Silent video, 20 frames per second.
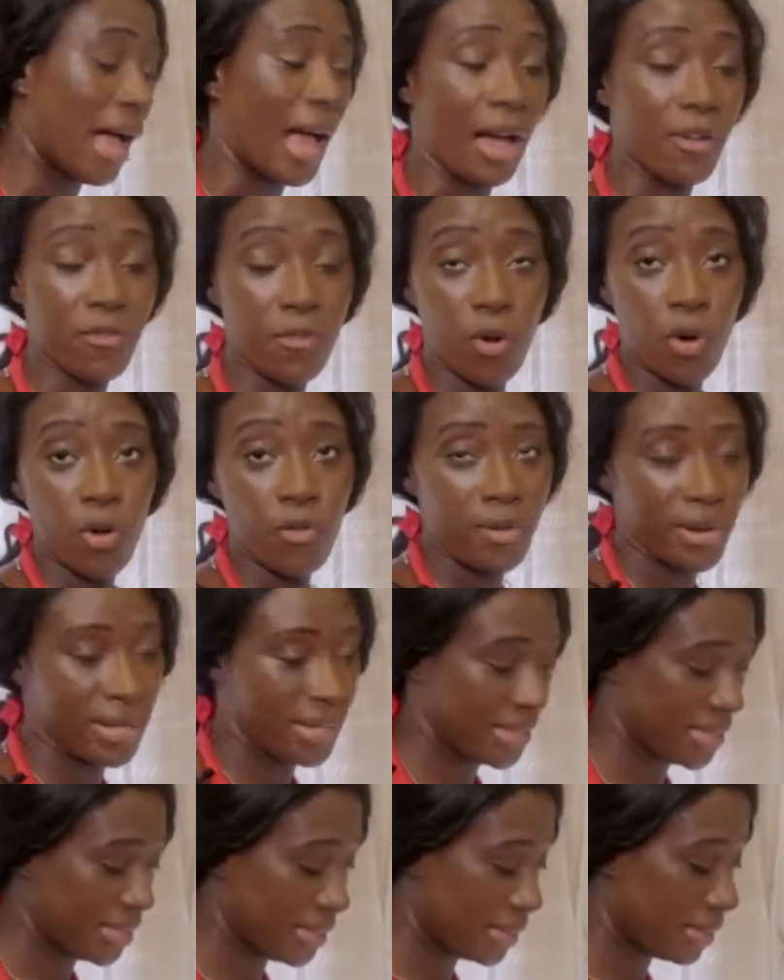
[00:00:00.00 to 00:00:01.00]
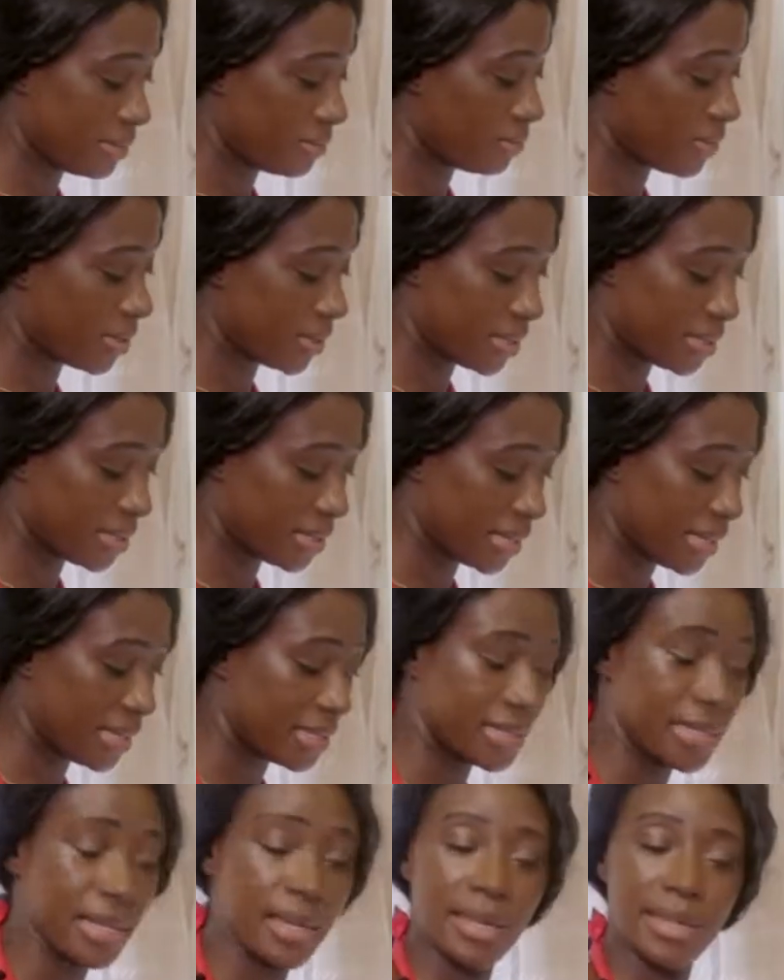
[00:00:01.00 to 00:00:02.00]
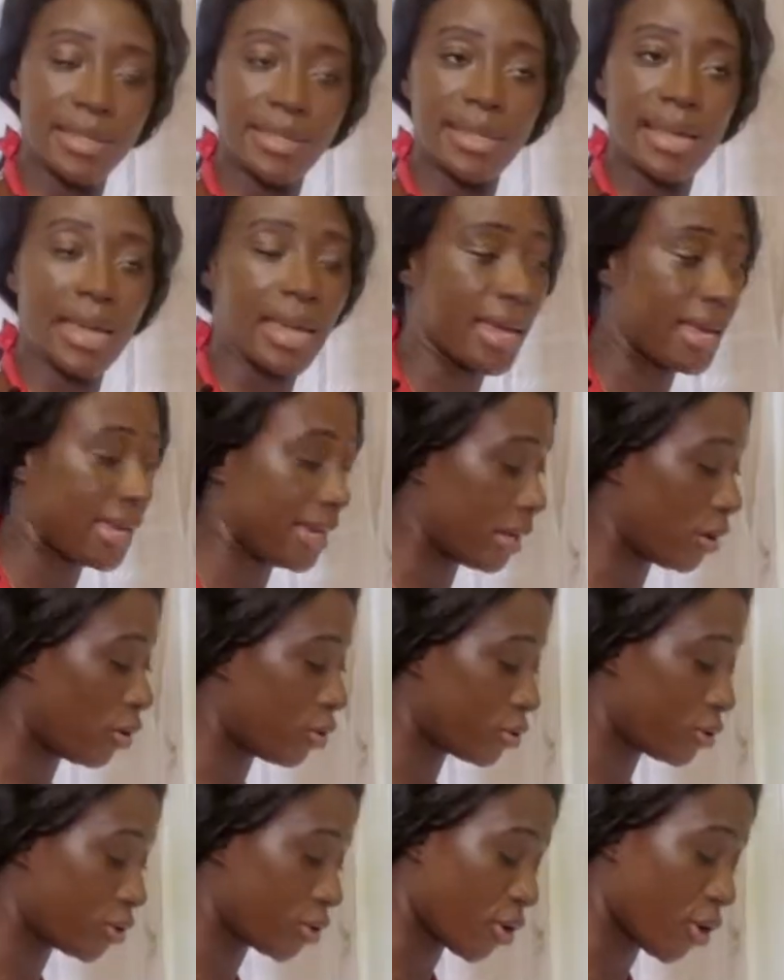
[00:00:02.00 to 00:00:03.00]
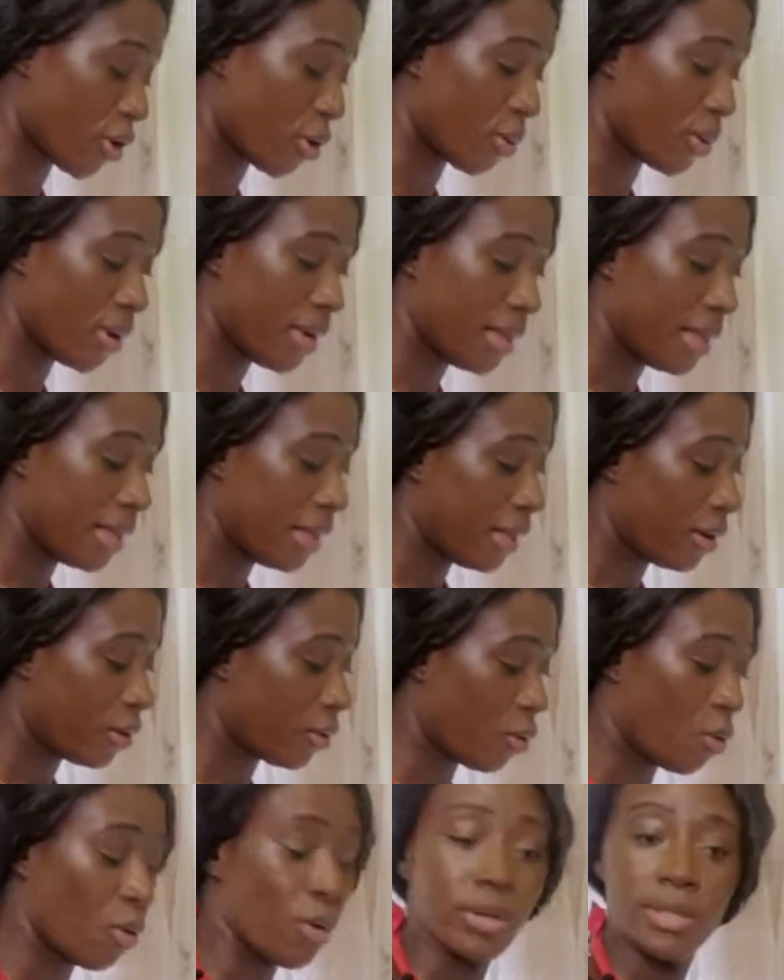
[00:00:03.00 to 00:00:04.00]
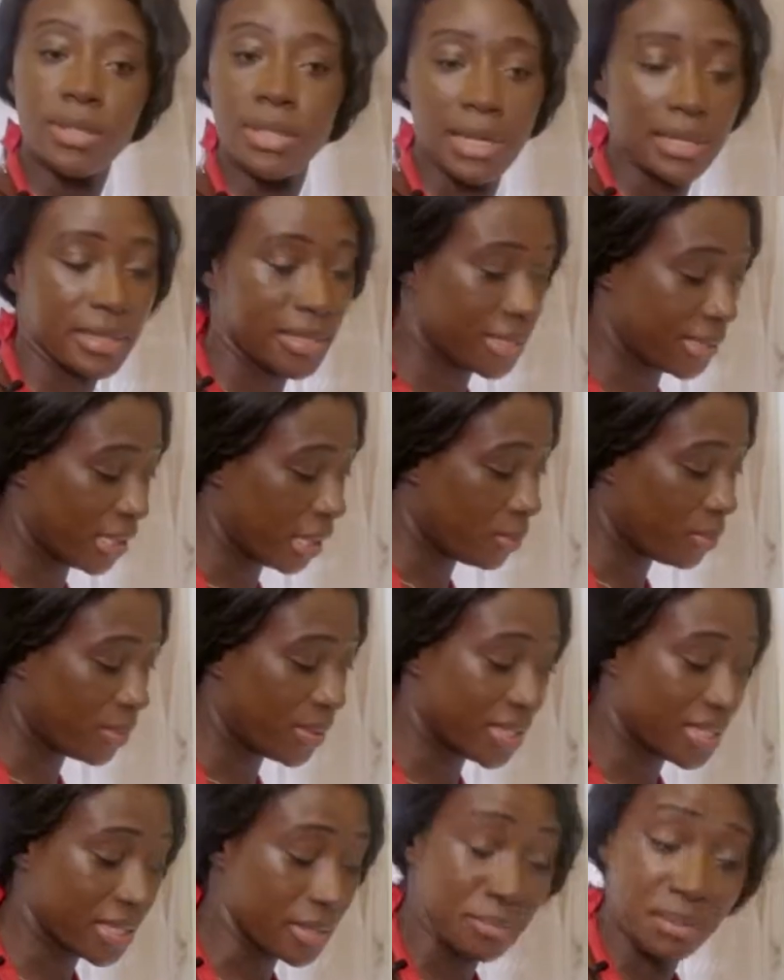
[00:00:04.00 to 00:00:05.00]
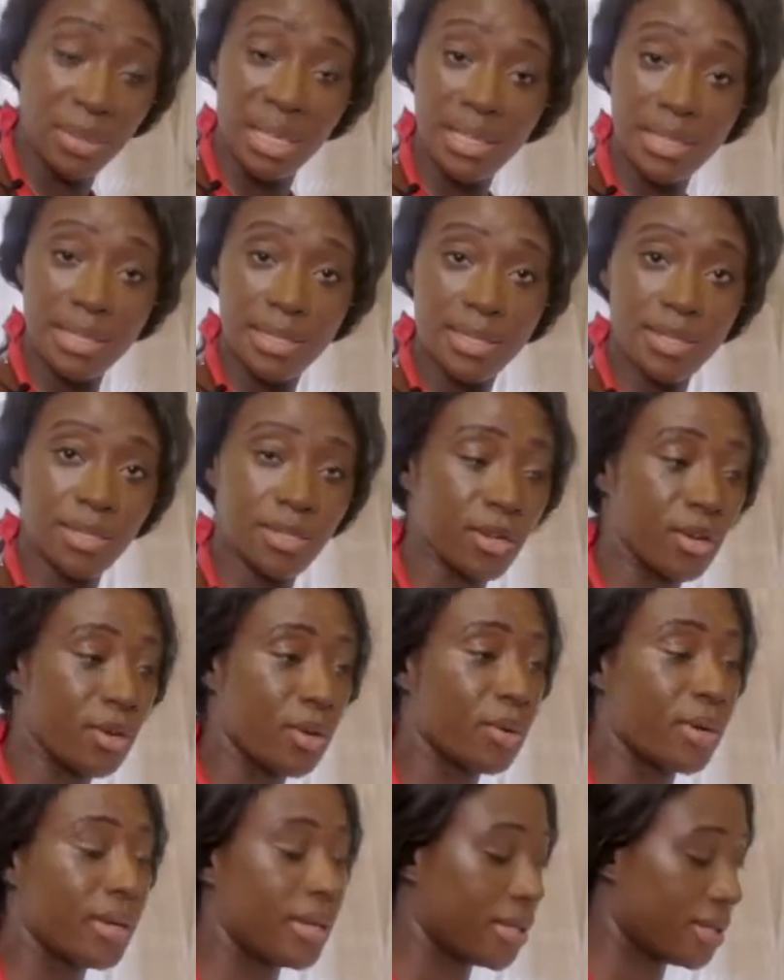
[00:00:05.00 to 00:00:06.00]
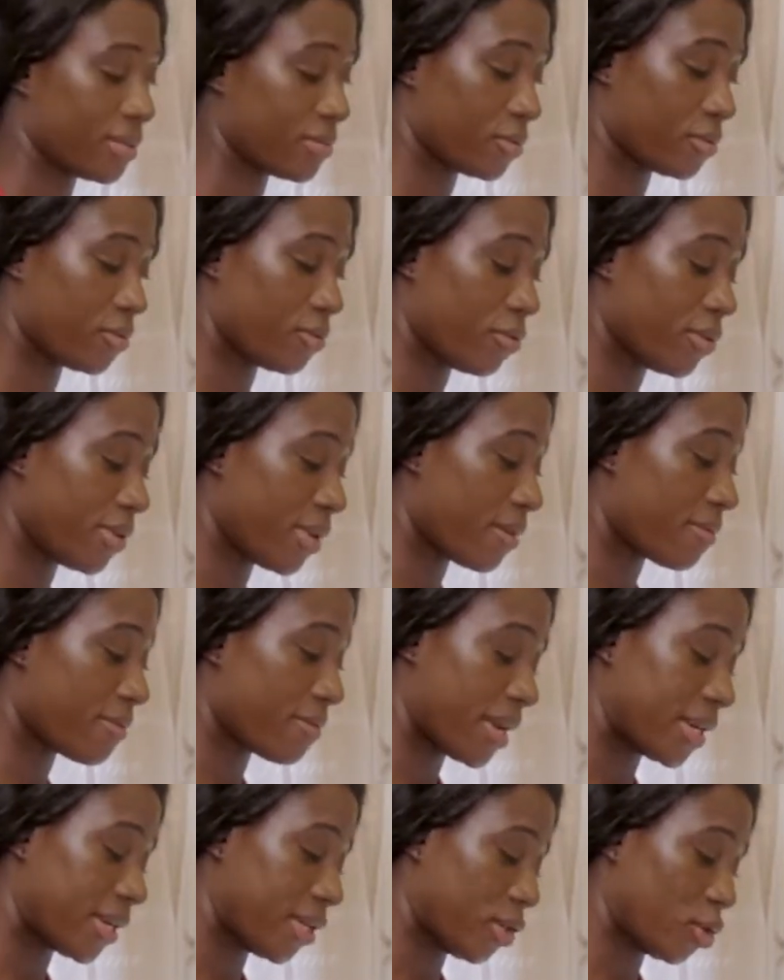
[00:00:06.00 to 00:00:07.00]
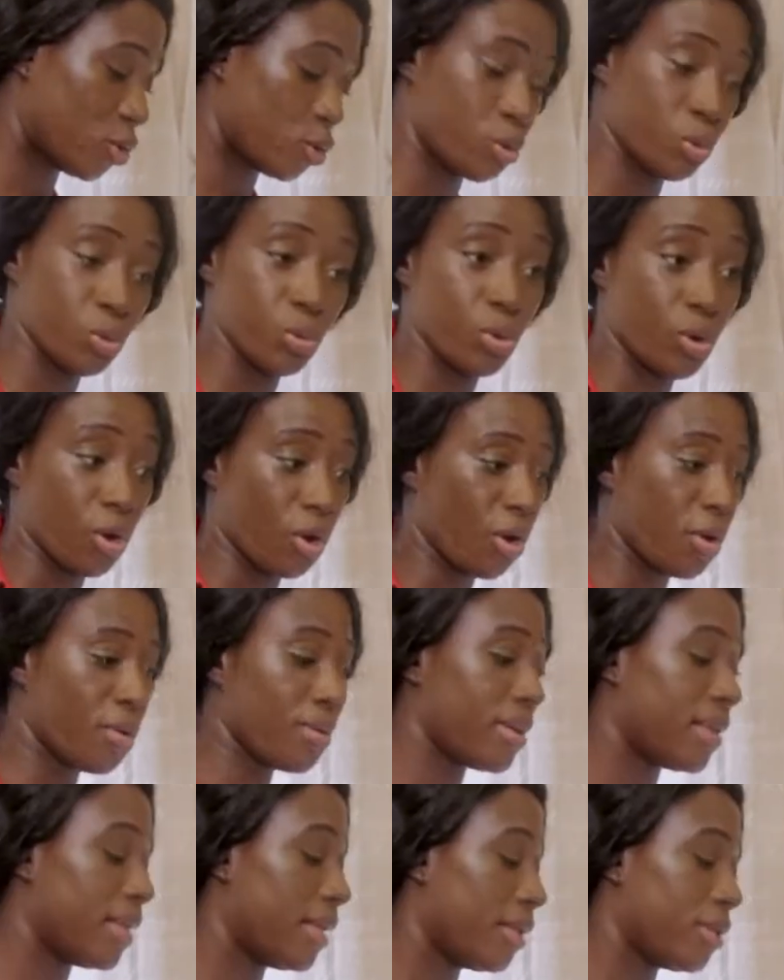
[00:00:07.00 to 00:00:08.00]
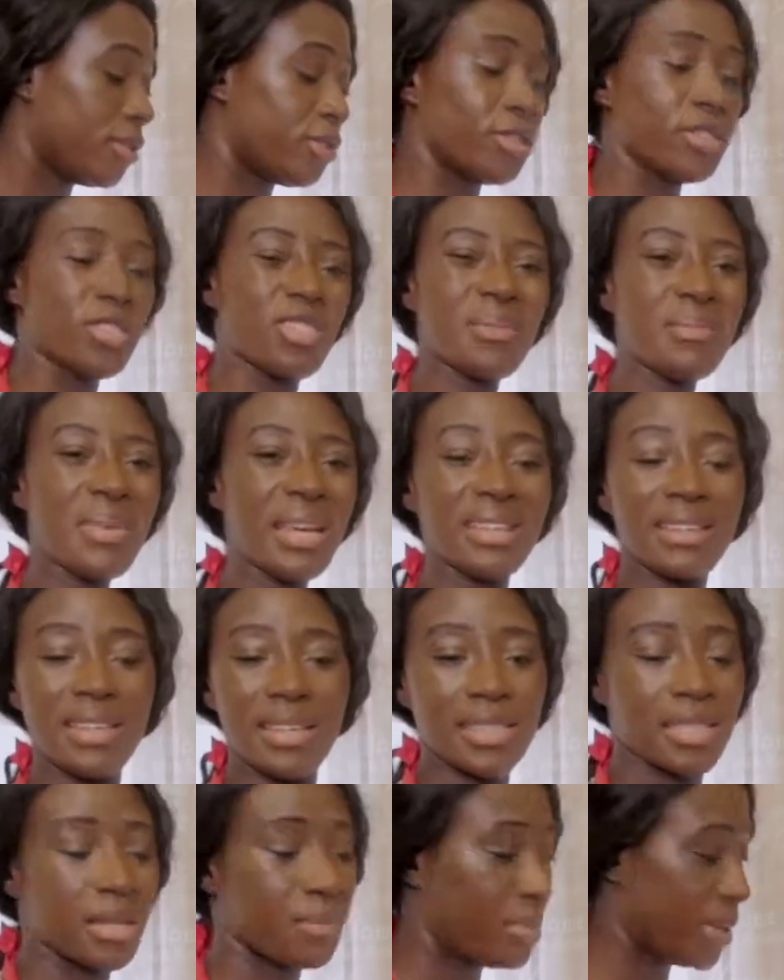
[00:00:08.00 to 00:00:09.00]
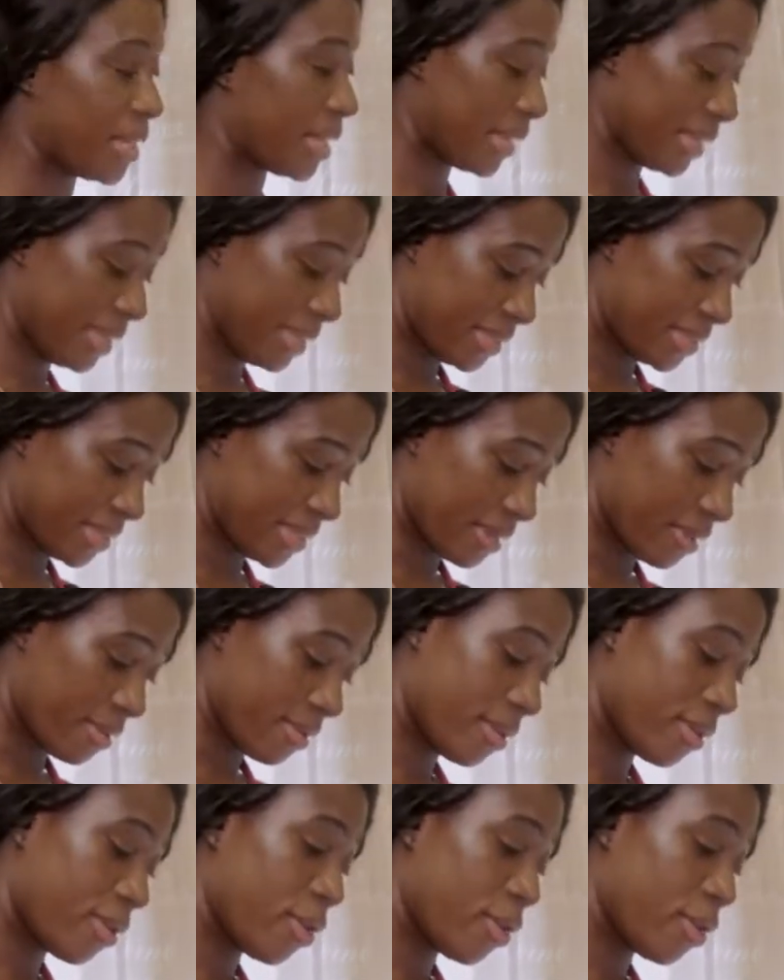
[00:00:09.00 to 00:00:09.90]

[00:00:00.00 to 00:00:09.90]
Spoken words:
I've already seasoned and also cooked and steamed this meat, so it's good and ready to go, just to make things a bit easier.